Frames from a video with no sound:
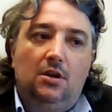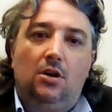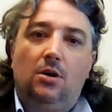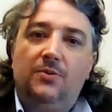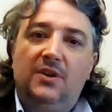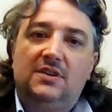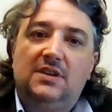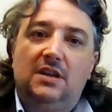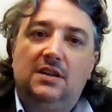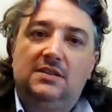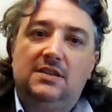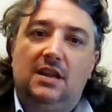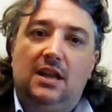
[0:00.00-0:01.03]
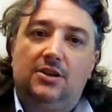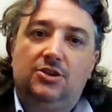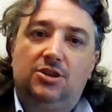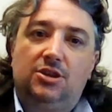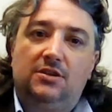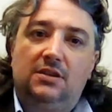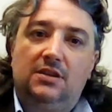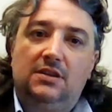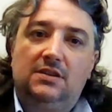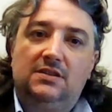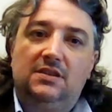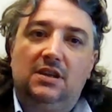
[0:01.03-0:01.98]
obviously, any selection
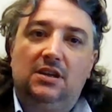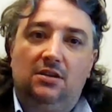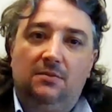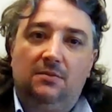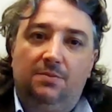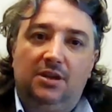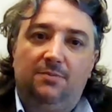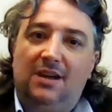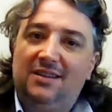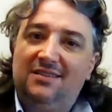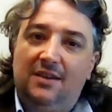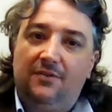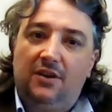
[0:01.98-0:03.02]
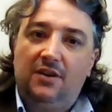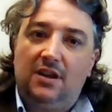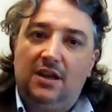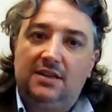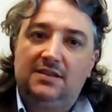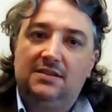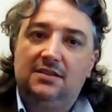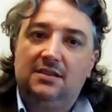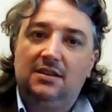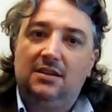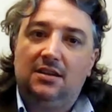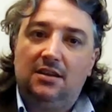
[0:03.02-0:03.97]
is incomplete, but nevertheless,
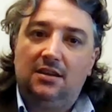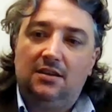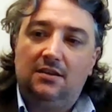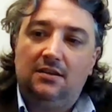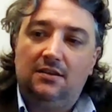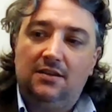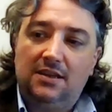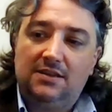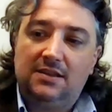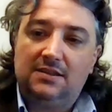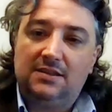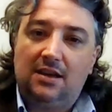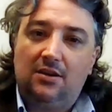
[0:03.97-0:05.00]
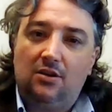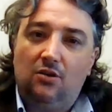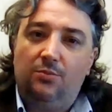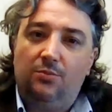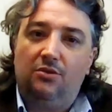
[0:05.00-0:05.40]
this is, I hope,